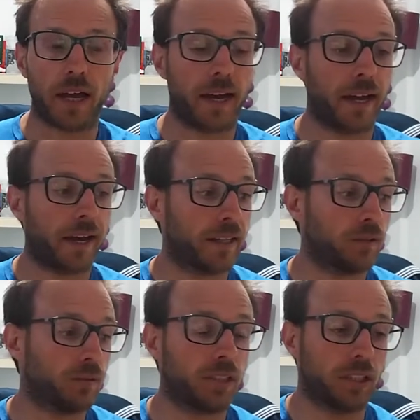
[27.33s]

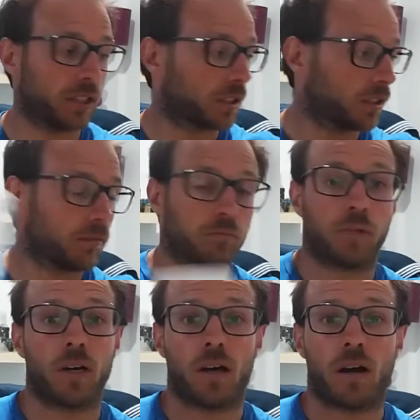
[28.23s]
And you need
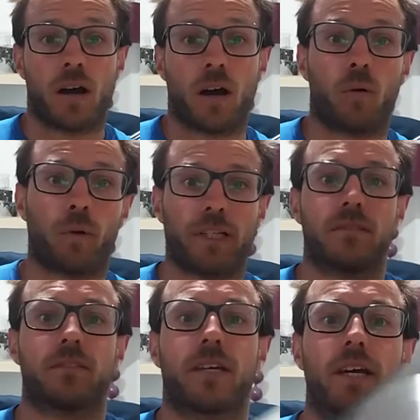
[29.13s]
a
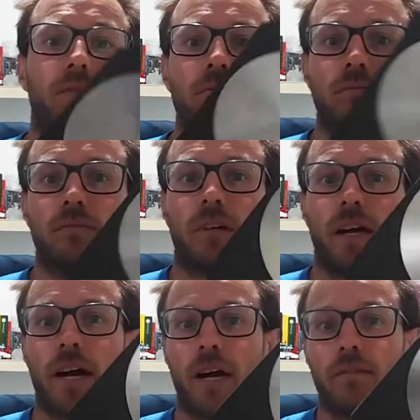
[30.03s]
weighing scale.
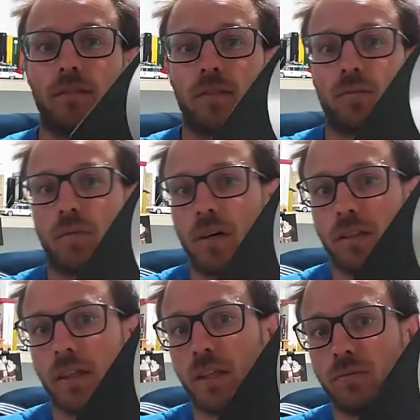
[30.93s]
I have this
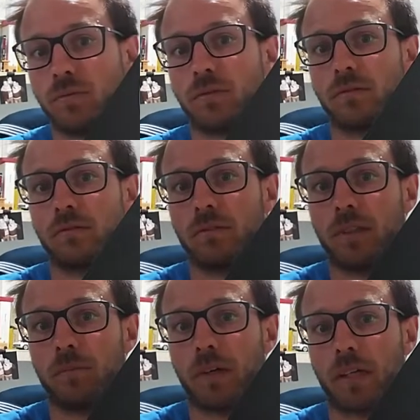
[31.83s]
one that I use
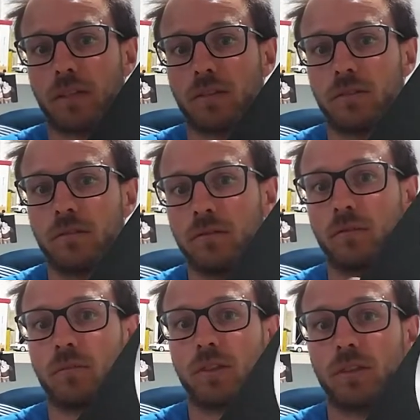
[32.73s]
in my kitchen,
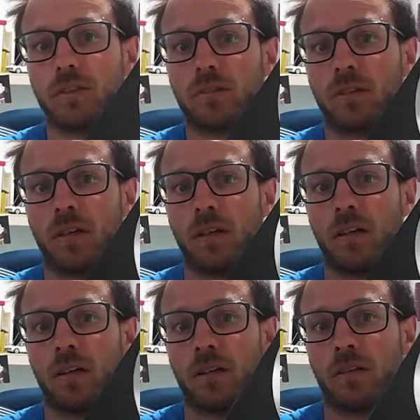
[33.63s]
which is
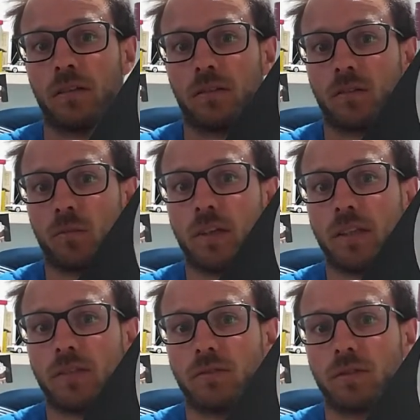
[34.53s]

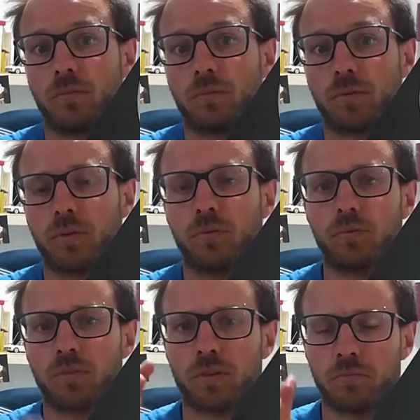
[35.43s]
really simple to
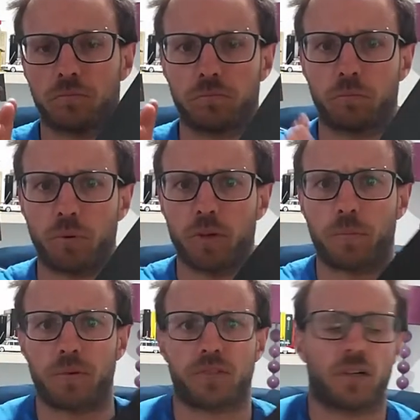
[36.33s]
use and pretty
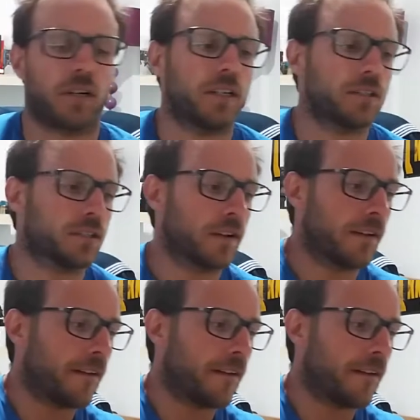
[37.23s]
precise.